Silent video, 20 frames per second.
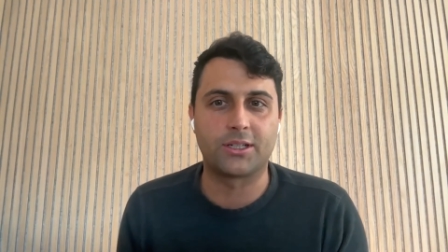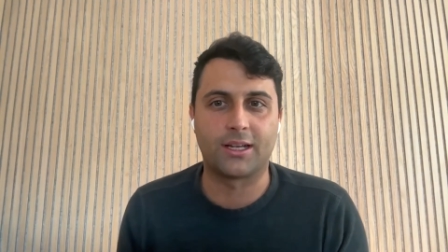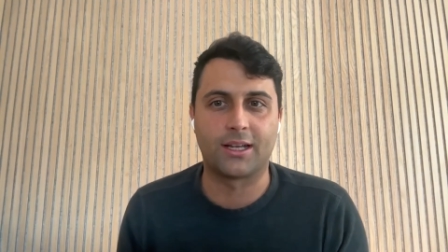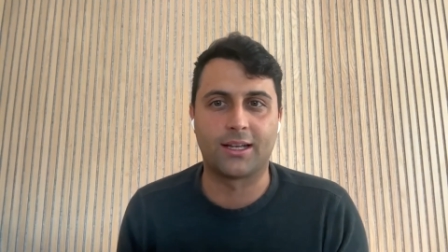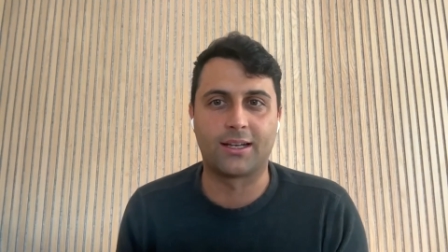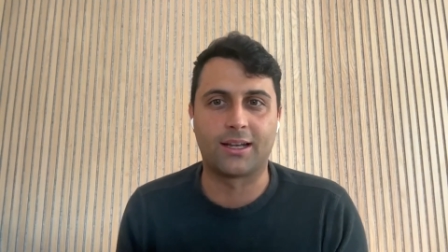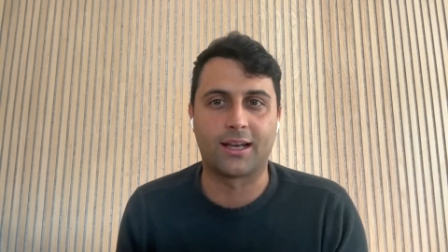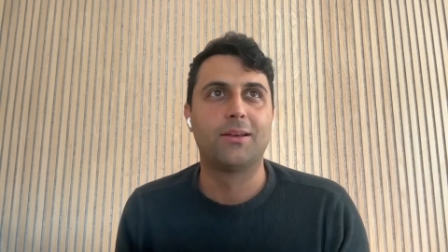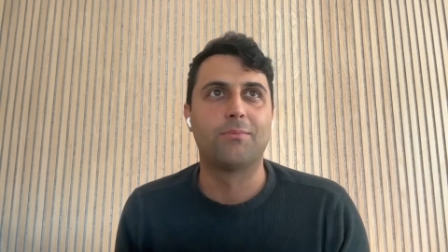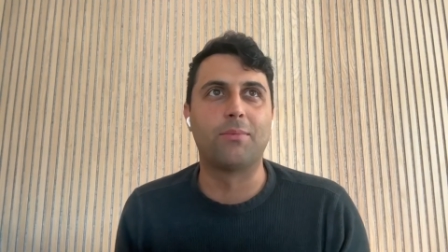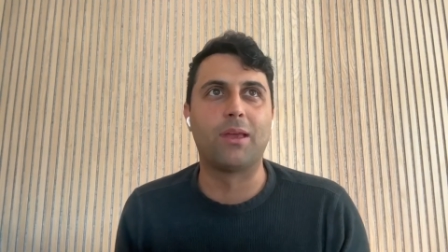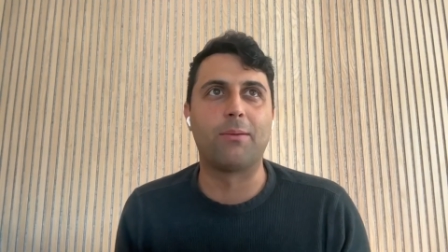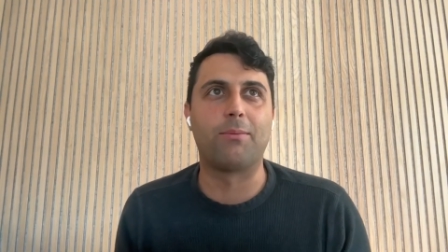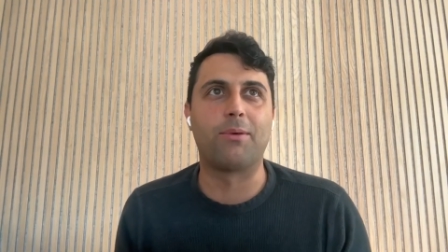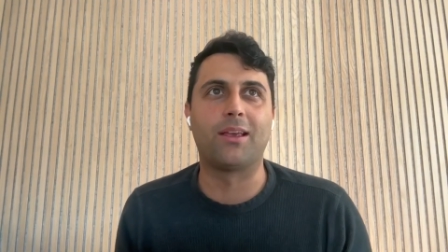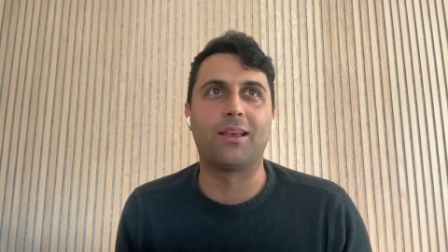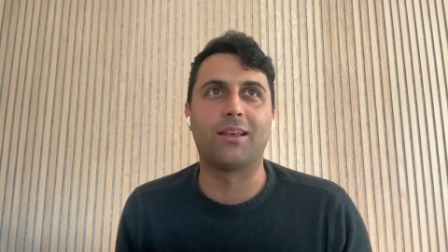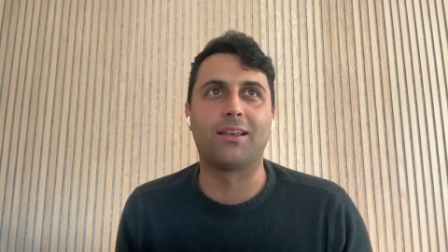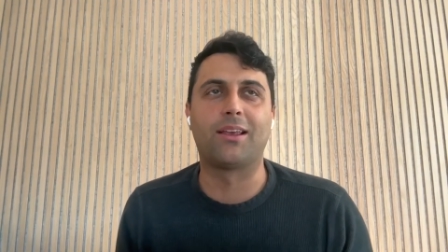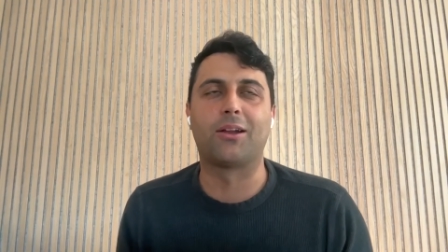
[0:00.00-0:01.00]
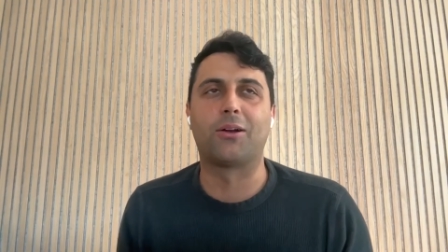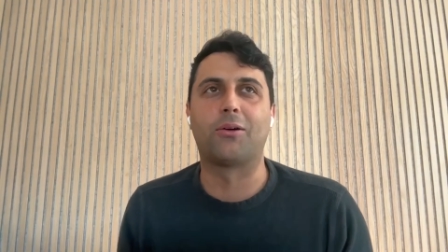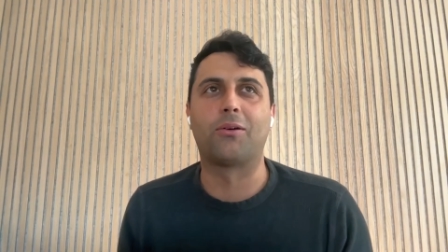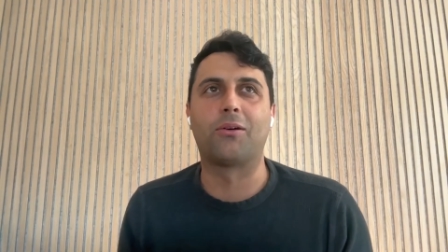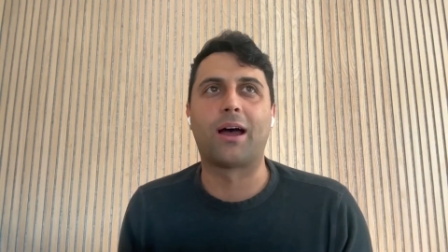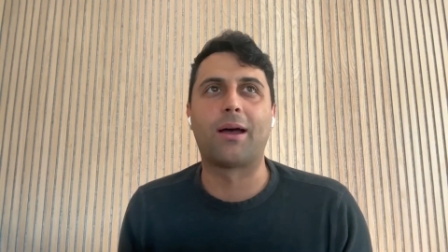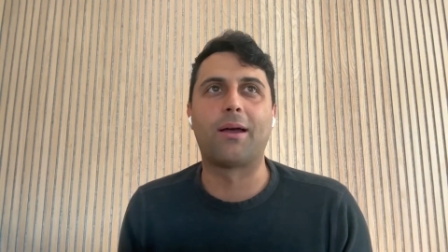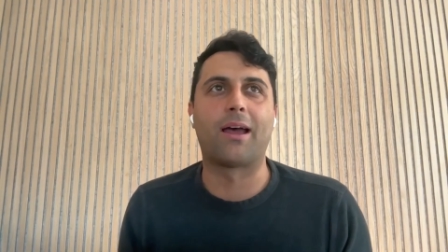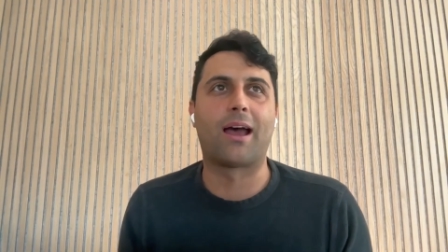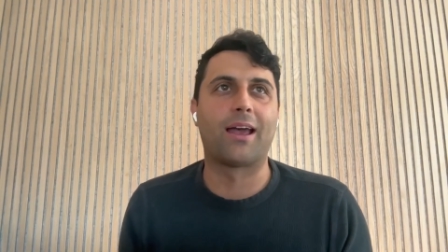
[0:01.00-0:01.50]
And maybe,
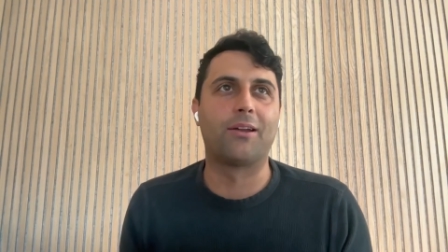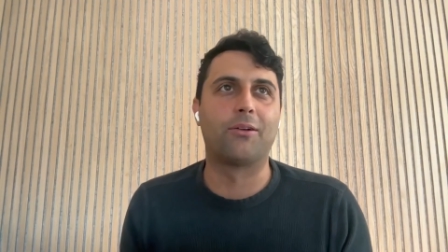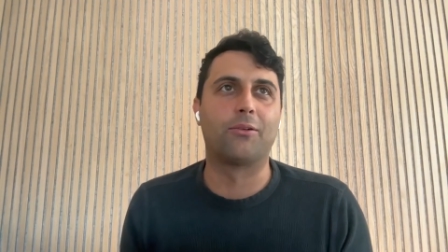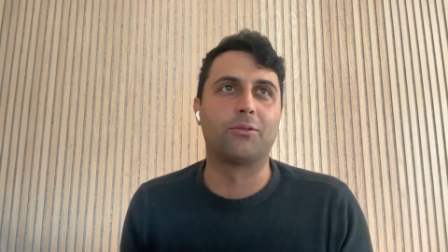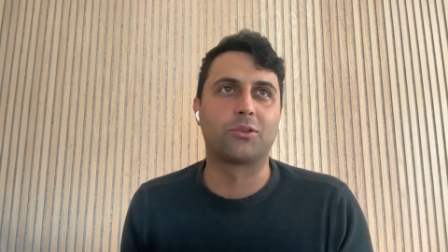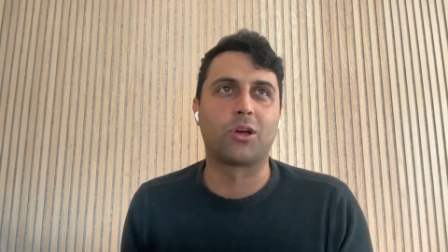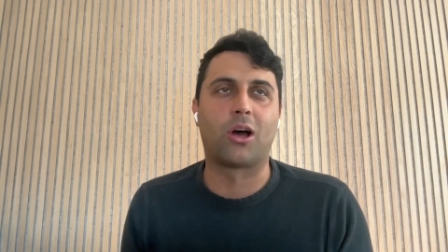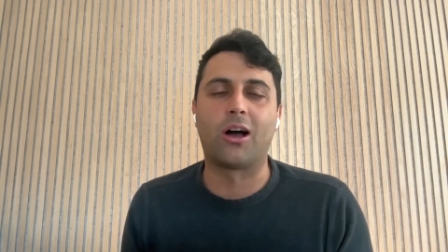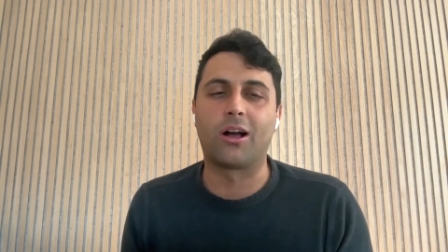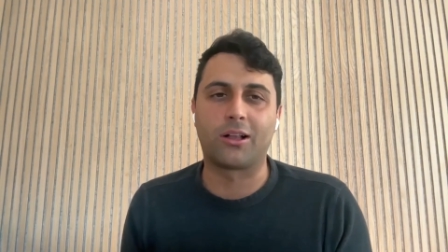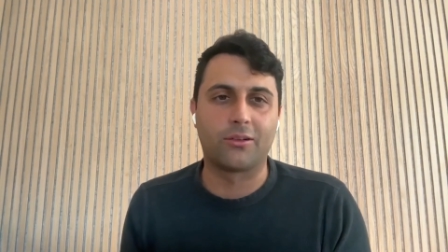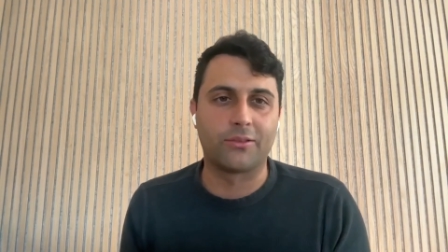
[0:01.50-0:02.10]
I don't talk